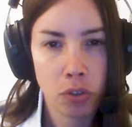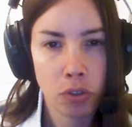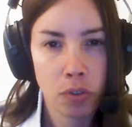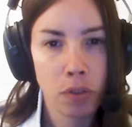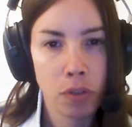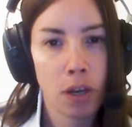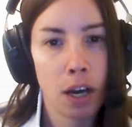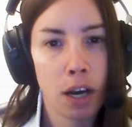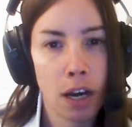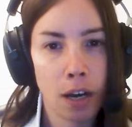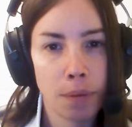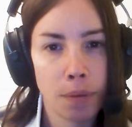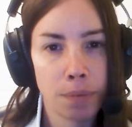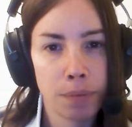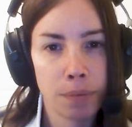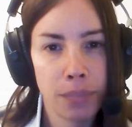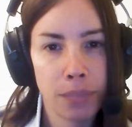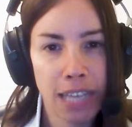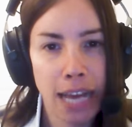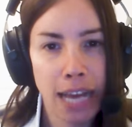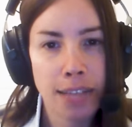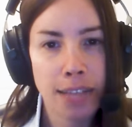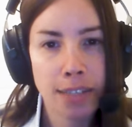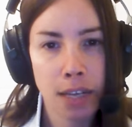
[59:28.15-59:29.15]
the
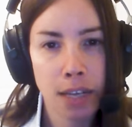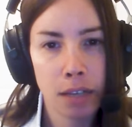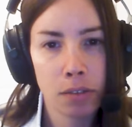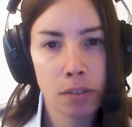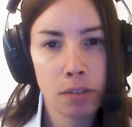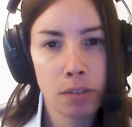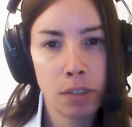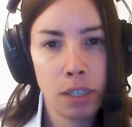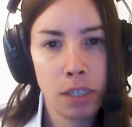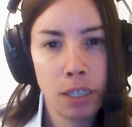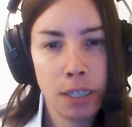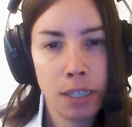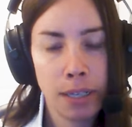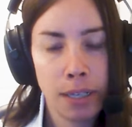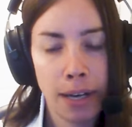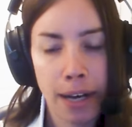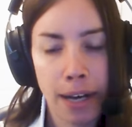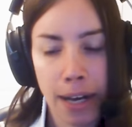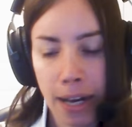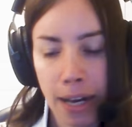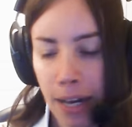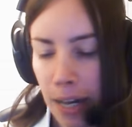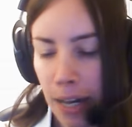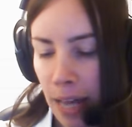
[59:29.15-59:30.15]
asset?
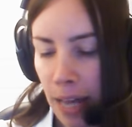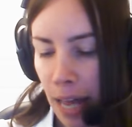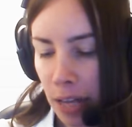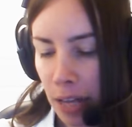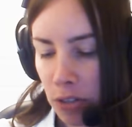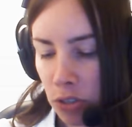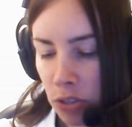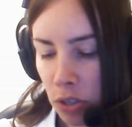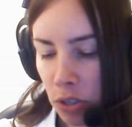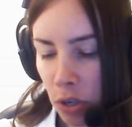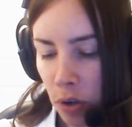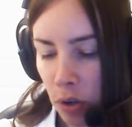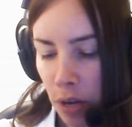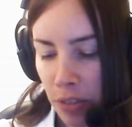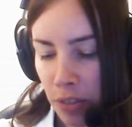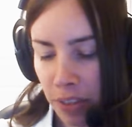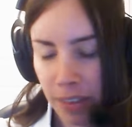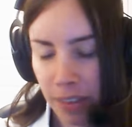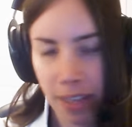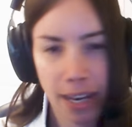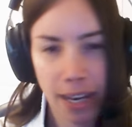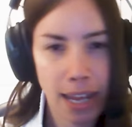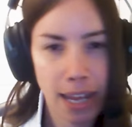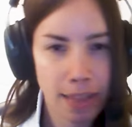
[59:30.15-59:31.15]
And so I think
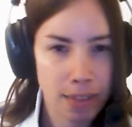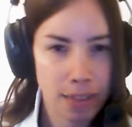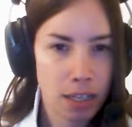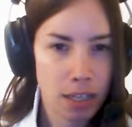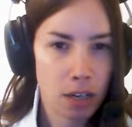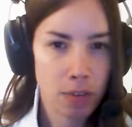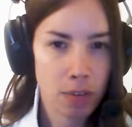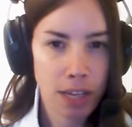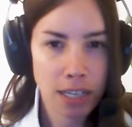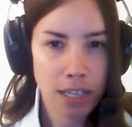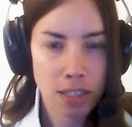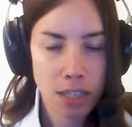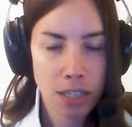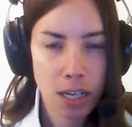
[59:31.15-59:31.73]
that, you know, that's,